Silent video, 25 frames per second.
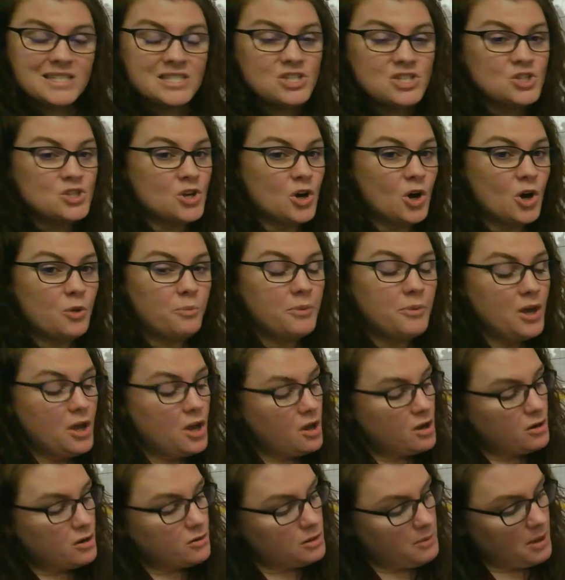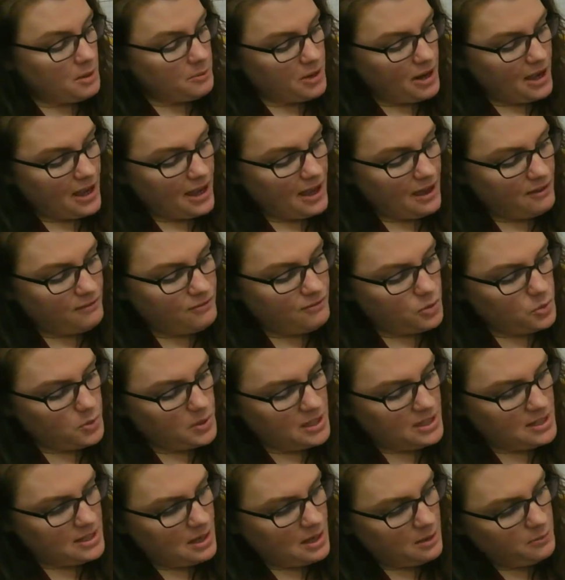Nope. Remember,
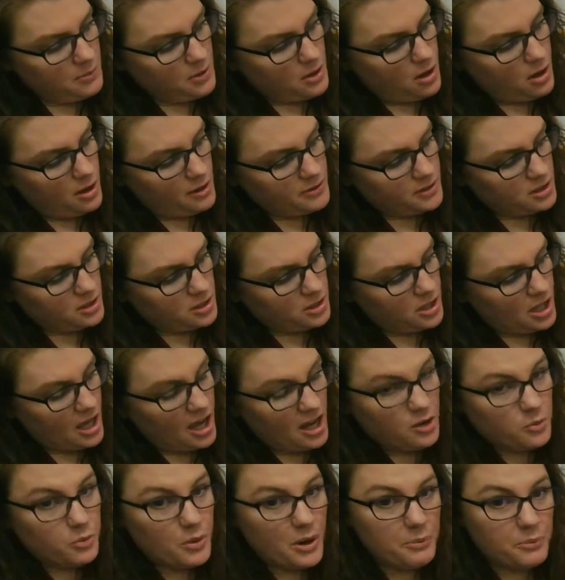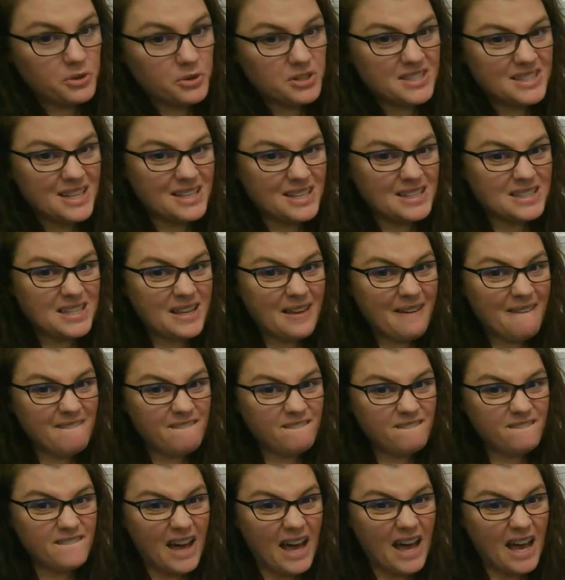every number on the clock represents
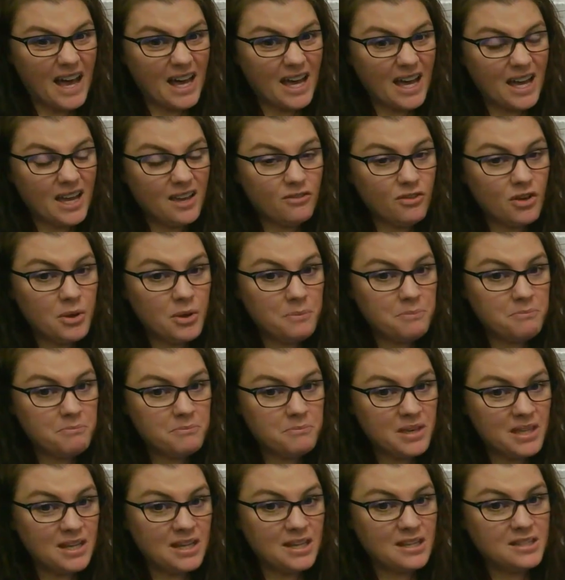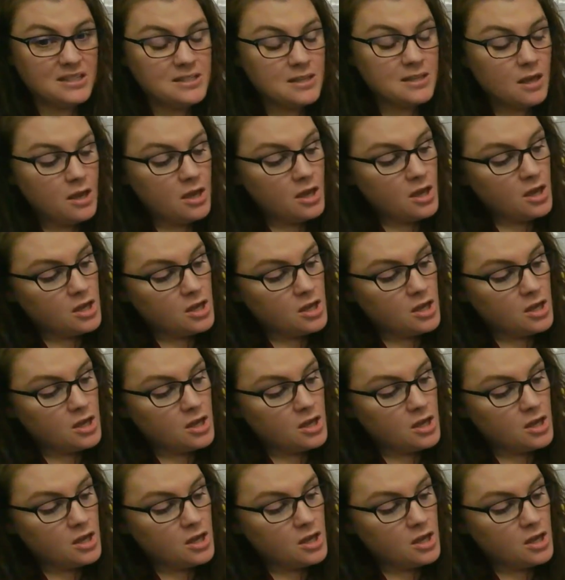5 minutes.